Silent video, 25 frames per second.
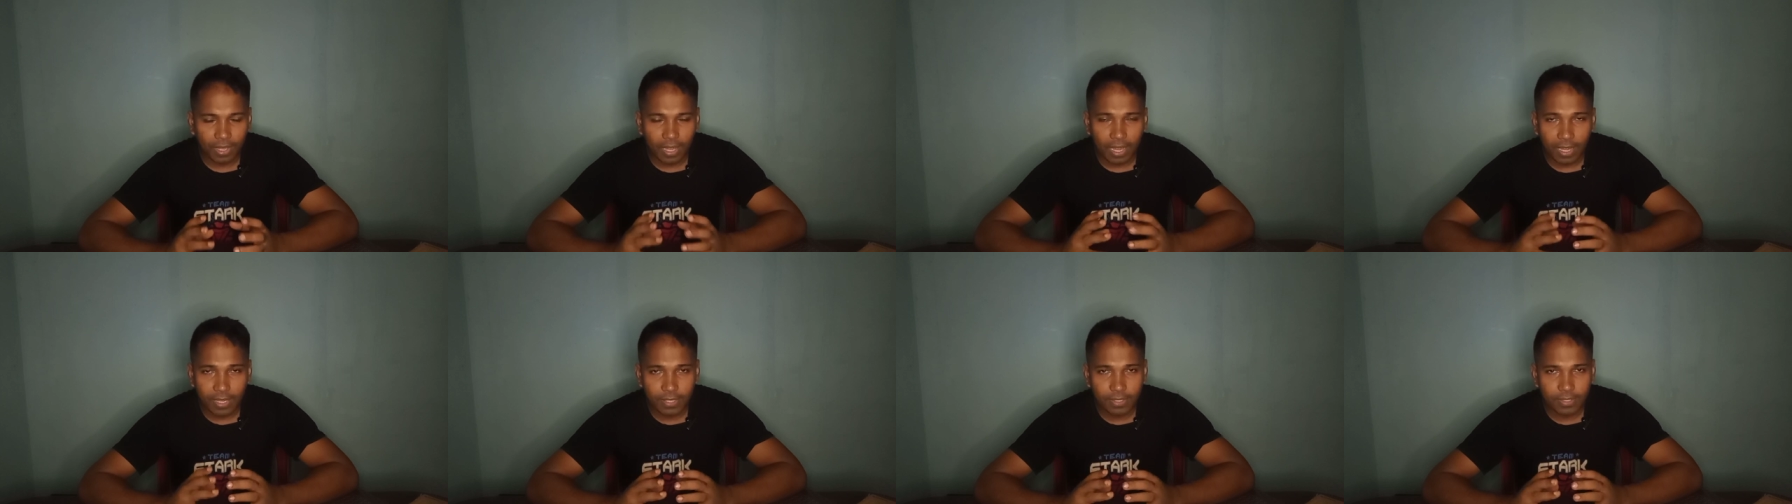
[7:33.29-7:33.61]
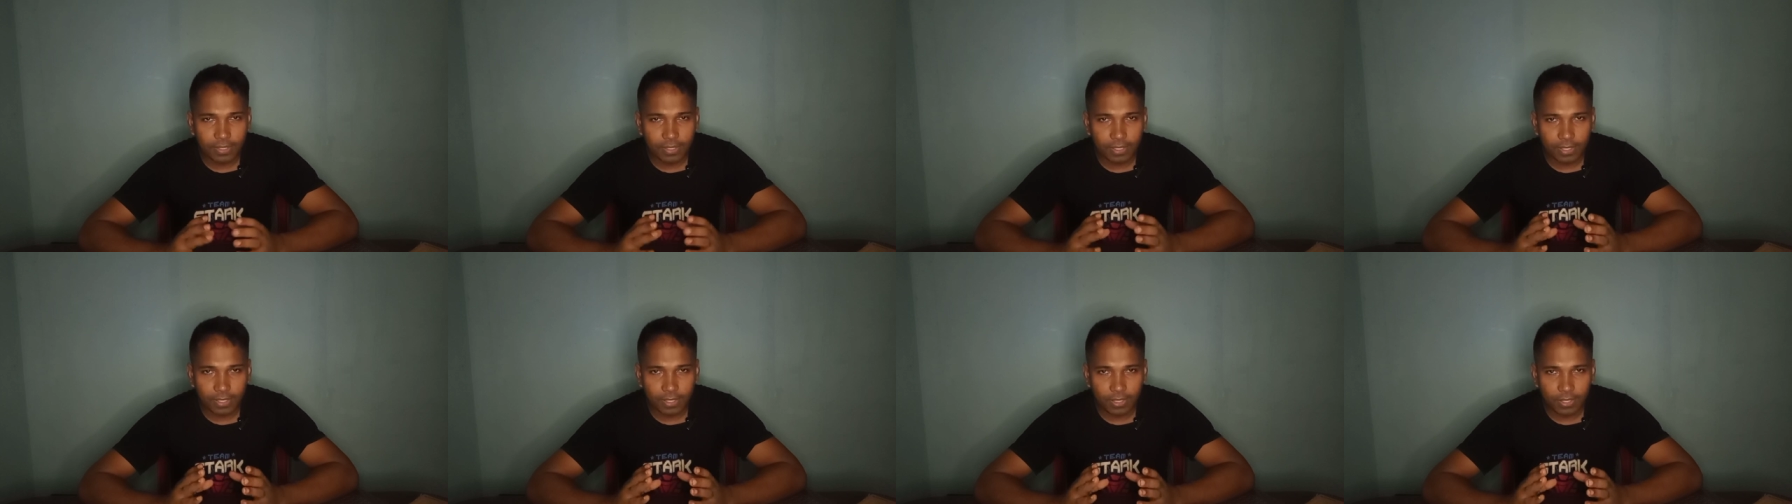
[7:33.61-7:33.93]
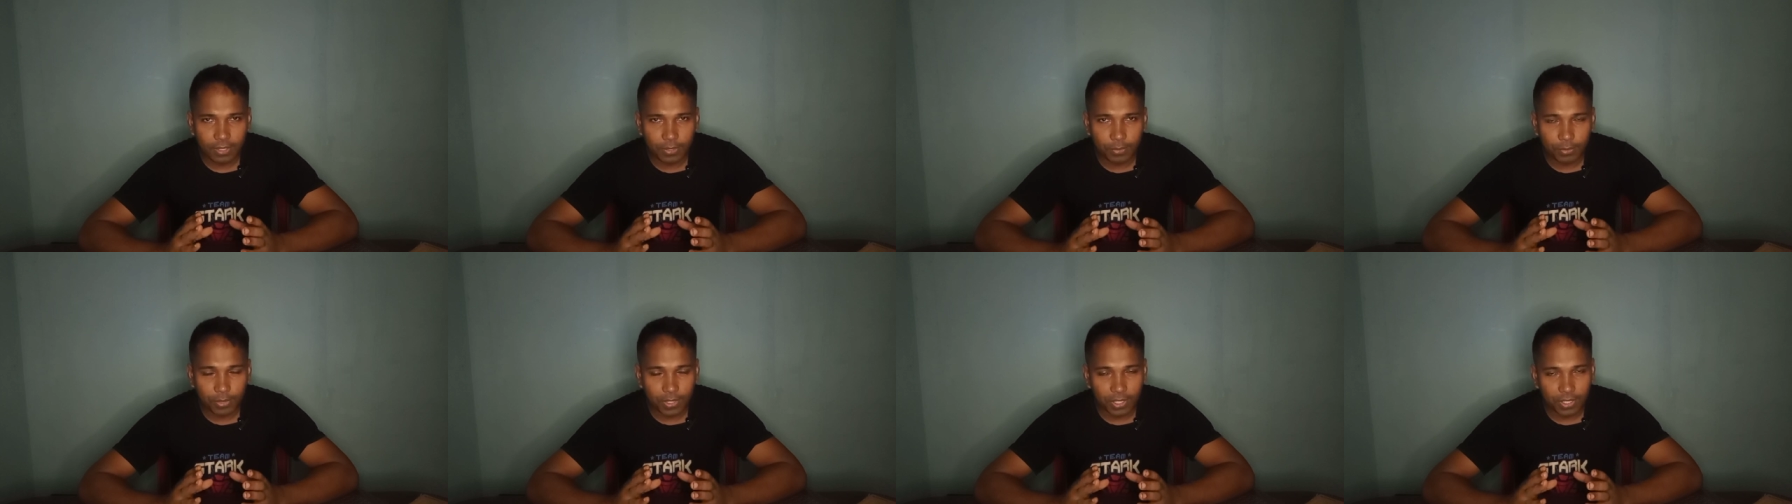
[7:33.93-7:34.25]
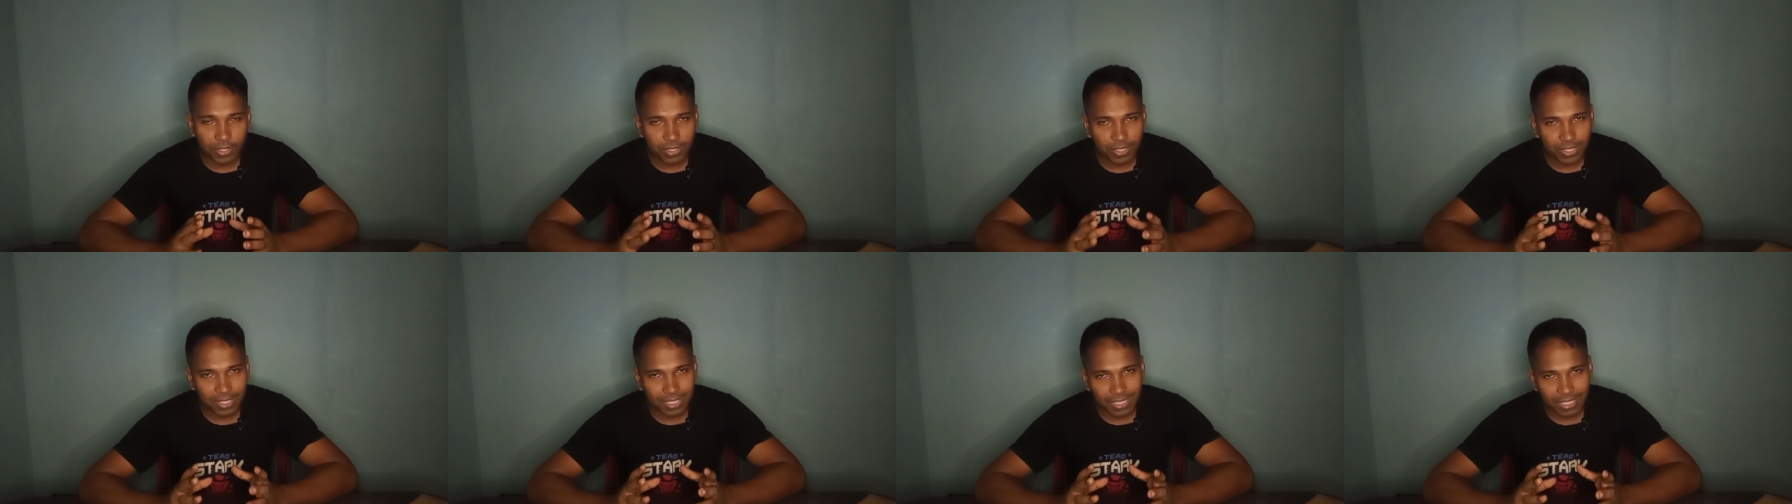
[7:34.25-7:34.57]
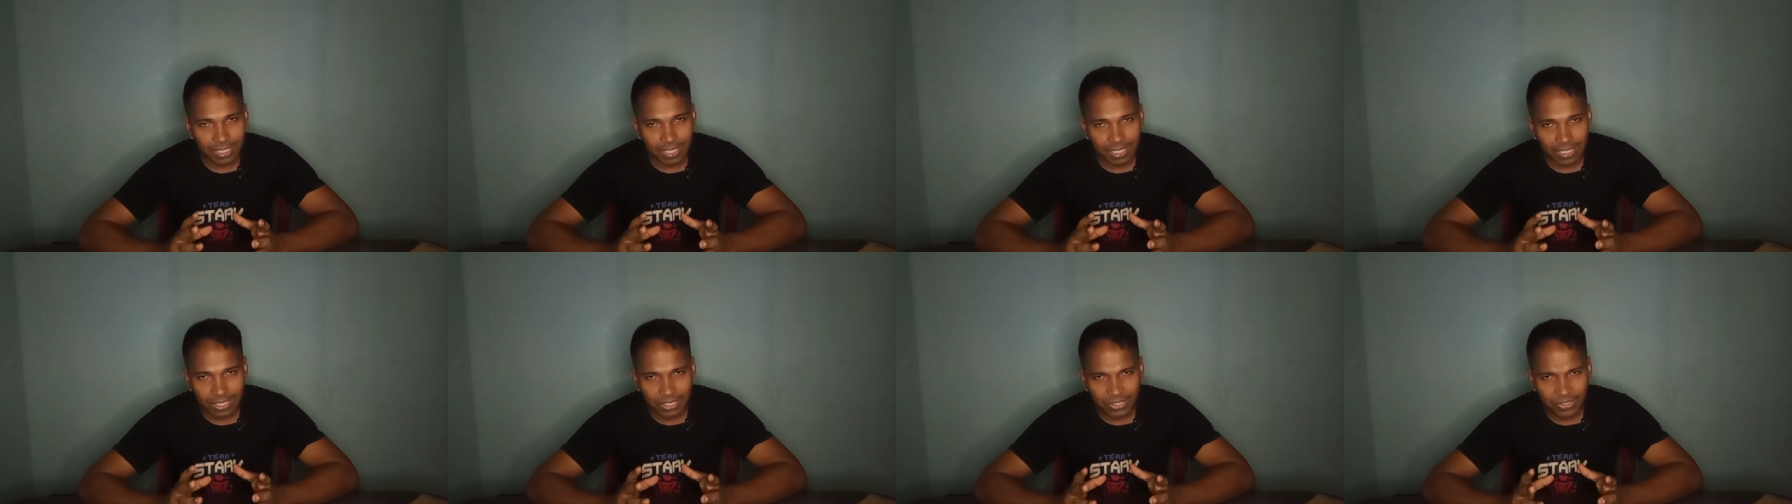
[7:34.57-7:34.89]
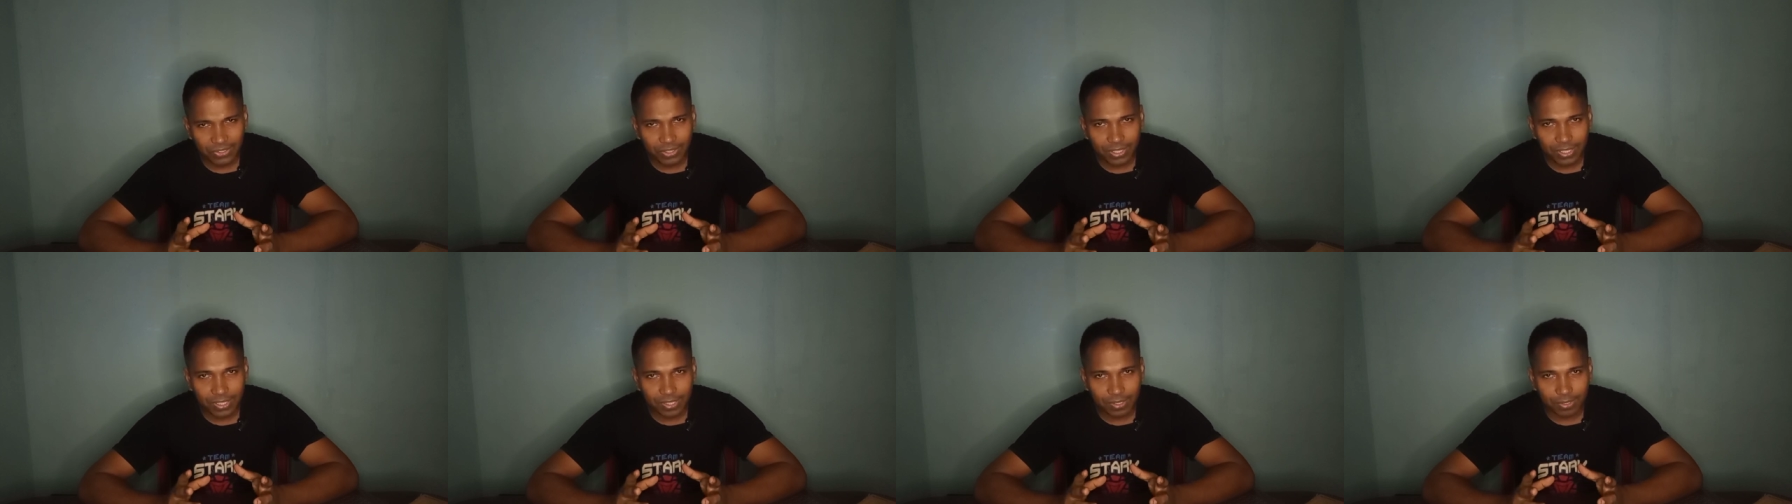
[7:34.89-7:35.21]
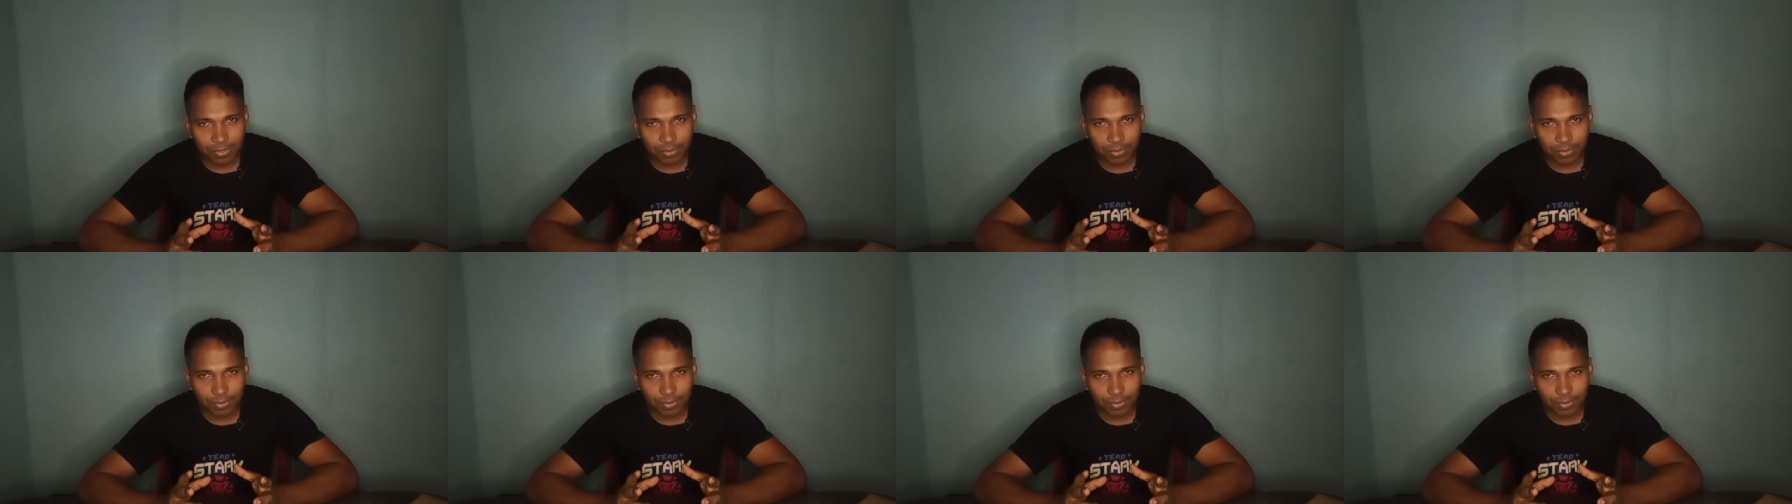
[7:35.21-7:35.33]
I say you can increase